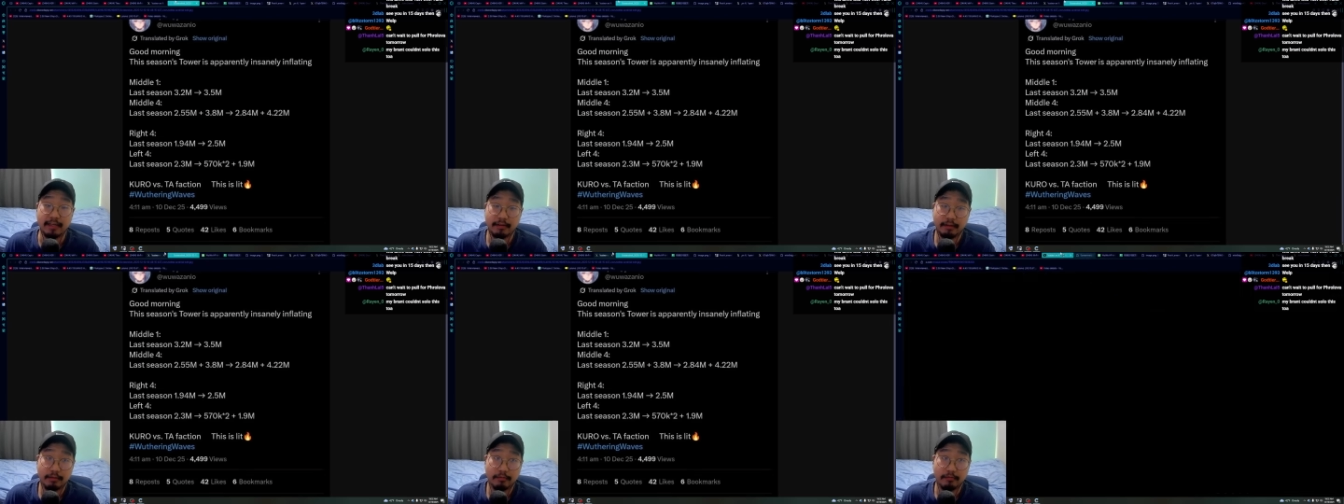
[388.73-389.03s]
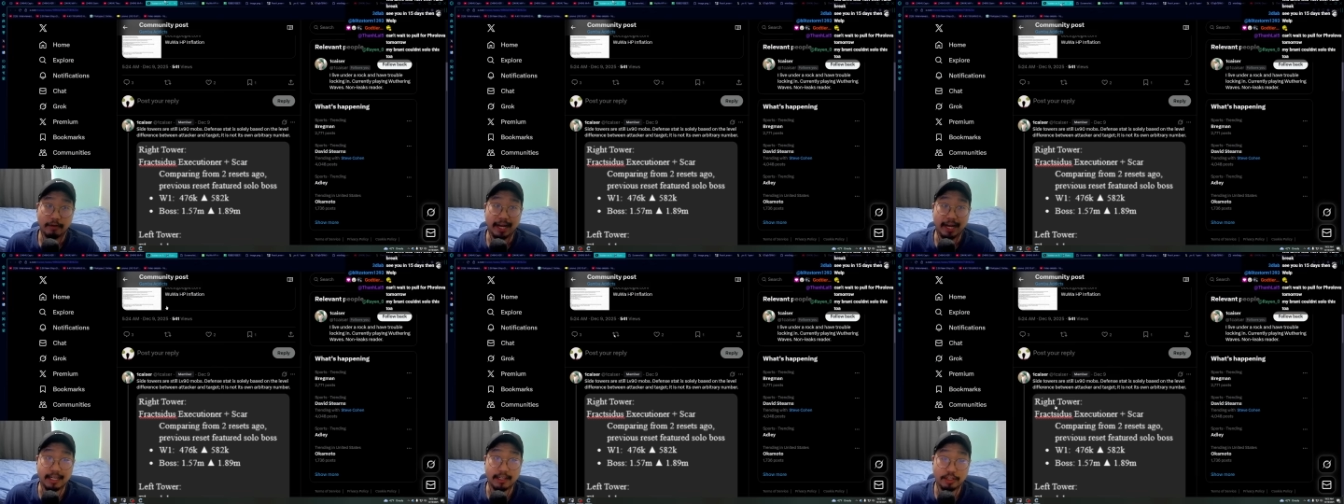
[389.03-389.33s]

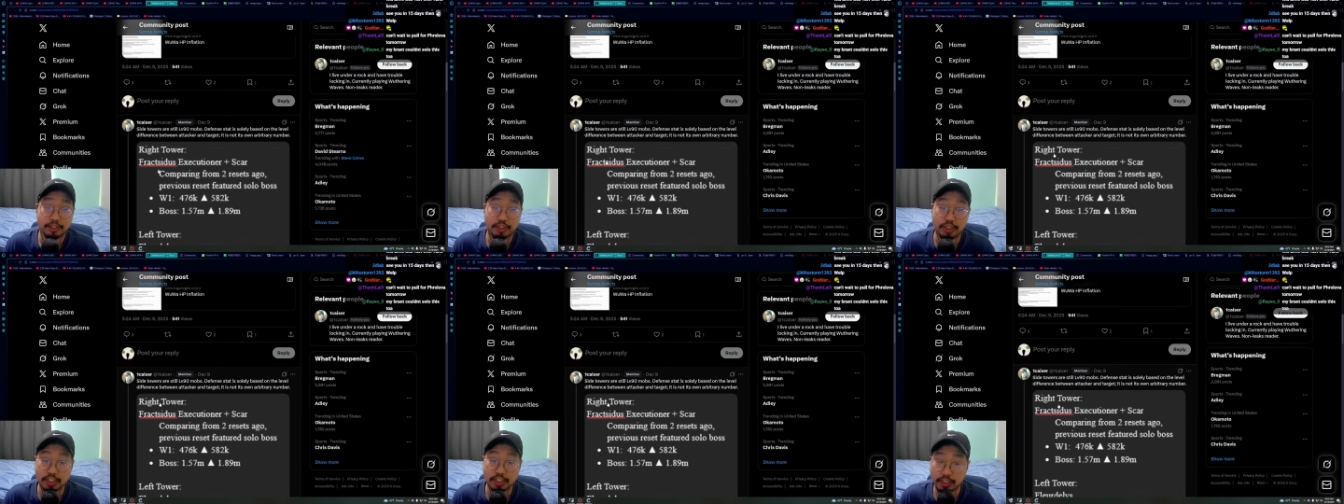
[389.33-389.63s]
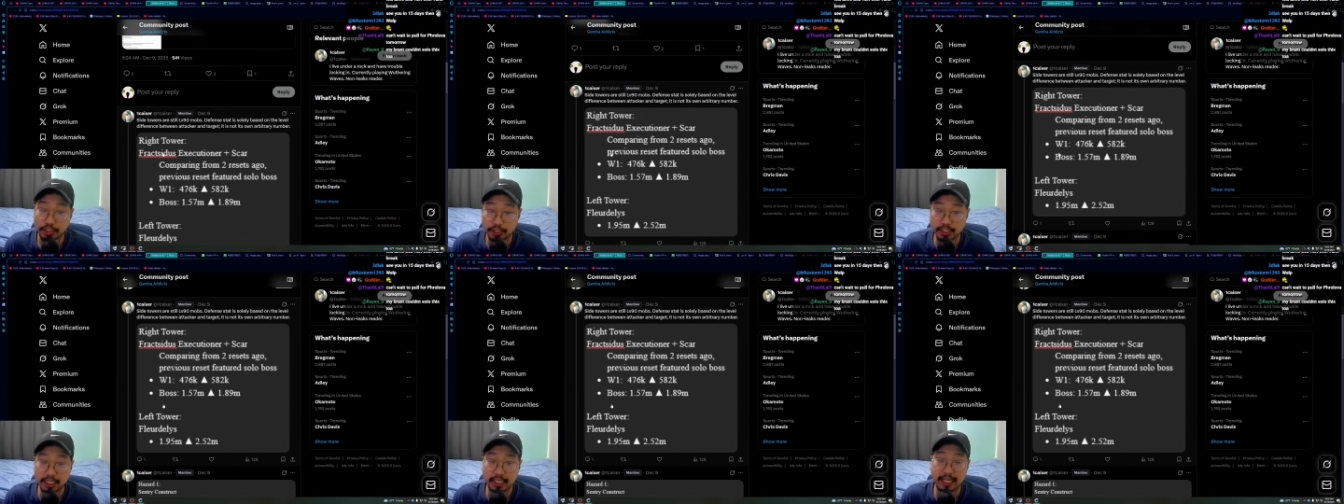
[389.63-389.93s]
right, just
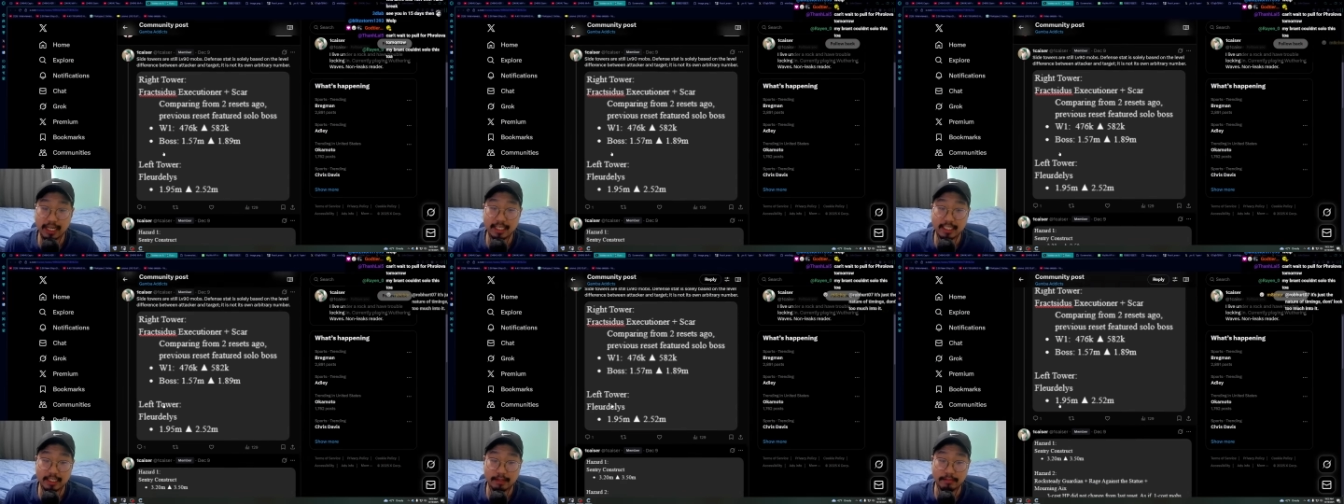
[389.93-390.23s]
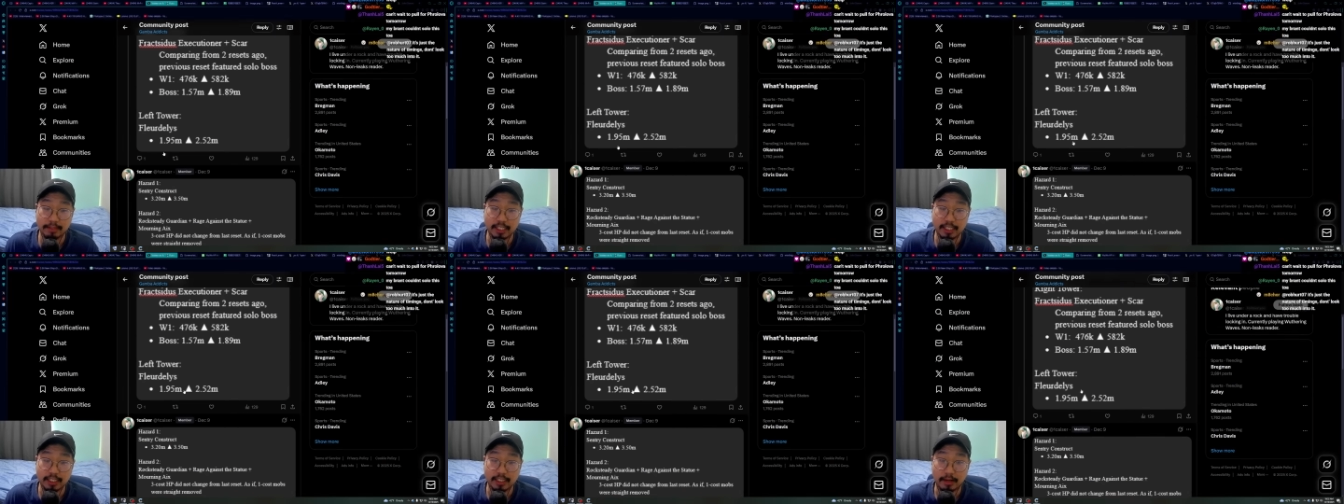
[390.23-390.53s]
looking at some
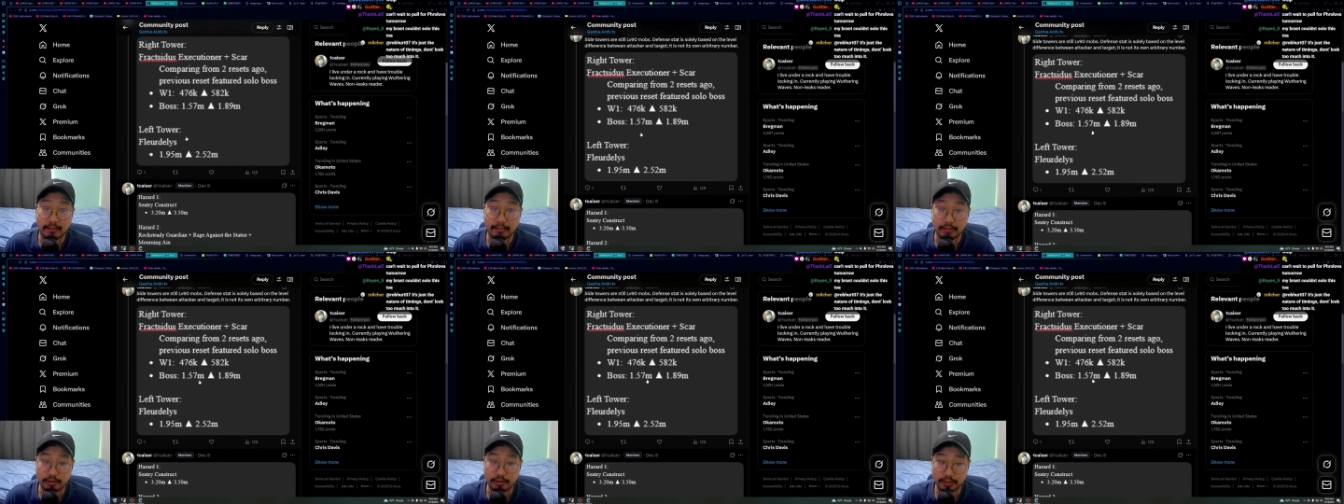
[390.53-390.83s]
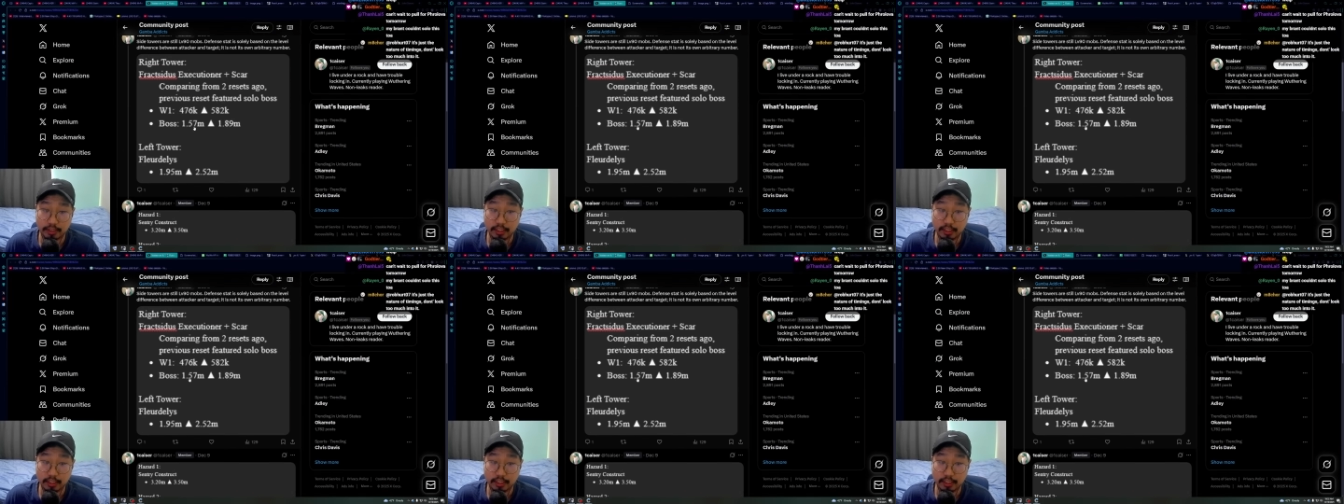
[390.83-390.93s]
of these numbers,